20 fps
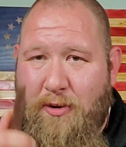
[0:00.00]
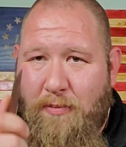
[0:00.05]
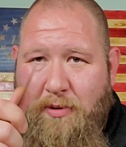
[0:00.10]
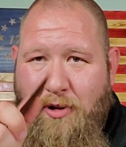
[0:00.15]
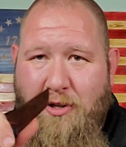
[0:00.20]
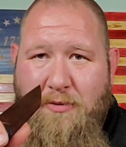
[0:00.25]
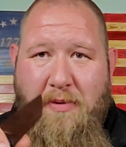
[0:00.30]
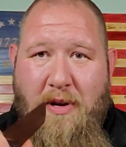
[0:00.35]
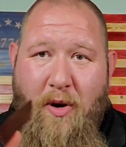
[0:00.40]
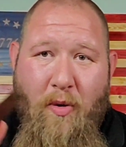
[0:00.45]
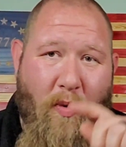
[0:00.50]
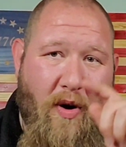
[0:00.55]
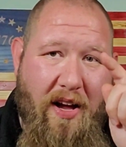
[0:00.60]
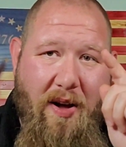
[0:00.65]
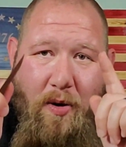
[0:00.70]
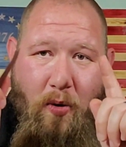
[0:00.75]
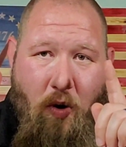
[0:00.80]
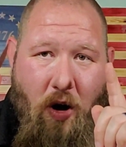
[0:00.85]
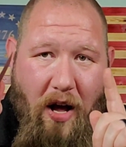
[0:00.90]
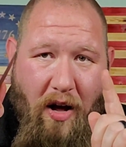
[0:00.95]
still blows me
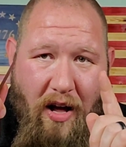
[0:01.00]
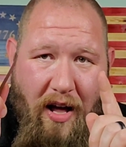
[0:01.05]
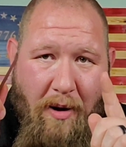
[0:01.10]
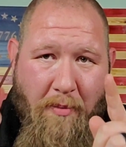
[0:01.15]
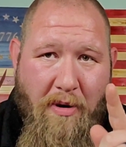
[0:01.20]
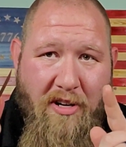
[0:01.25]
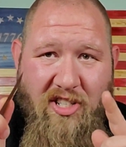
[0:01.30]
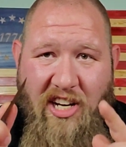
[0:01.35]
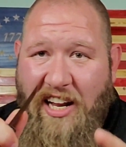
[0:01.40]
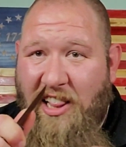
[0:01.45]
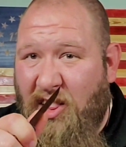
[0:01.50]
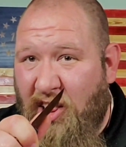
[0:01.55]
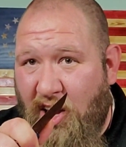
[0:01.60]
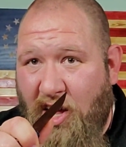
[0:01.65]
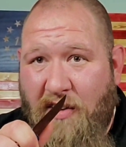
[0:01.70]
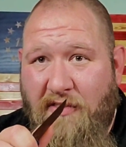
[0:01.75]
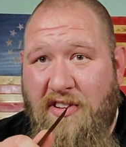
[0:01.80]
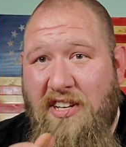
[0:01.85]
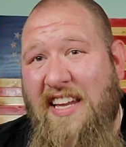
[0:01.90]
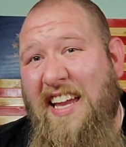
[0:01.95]
away how much I
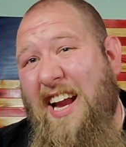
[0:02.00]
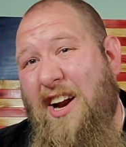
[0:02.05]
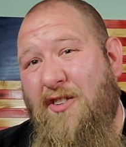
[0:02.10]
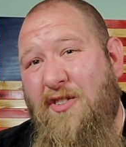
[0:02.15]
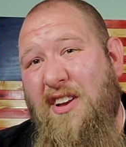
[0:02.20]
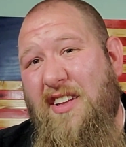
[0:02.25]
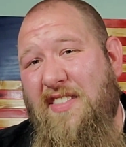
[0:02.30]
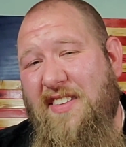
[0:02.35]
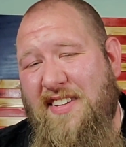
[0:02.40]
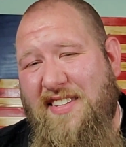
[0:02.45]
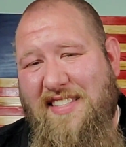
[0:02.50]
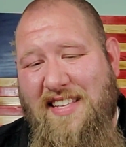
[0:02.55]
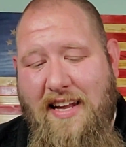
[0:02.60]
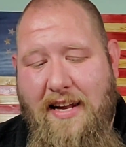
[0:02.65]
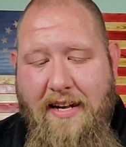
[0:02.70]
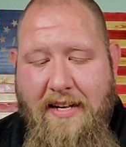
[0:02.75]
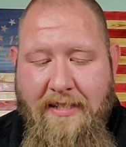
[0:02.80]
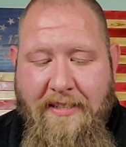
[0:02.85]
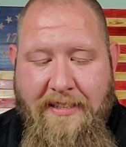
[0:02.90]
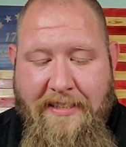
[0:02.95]
loved carrying this
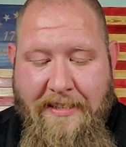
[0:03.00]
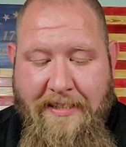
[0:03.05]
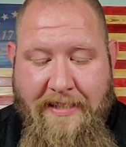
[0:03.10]
thing.